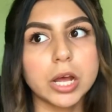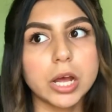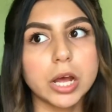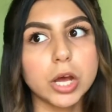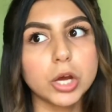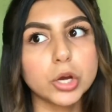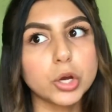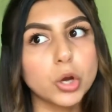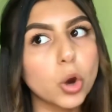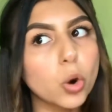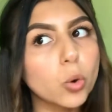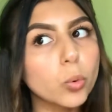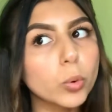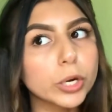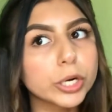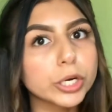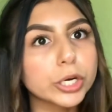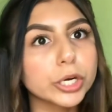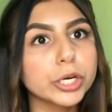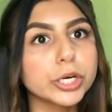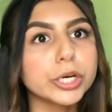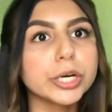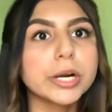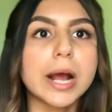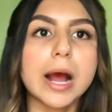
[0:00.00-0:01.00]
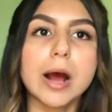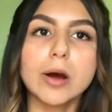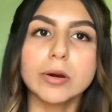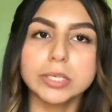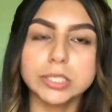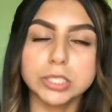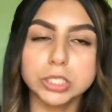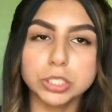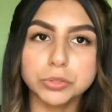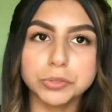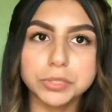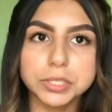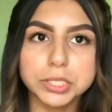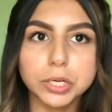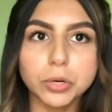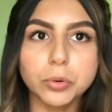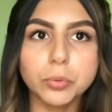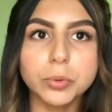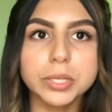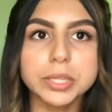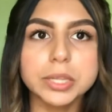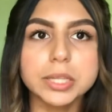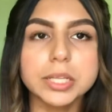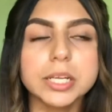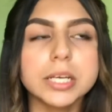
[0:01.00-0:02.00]
a coworker. How did you deal
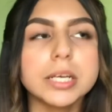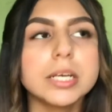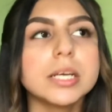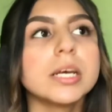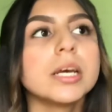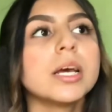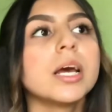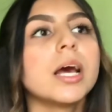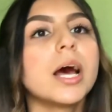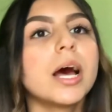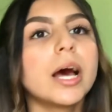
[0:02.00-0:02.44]
with it?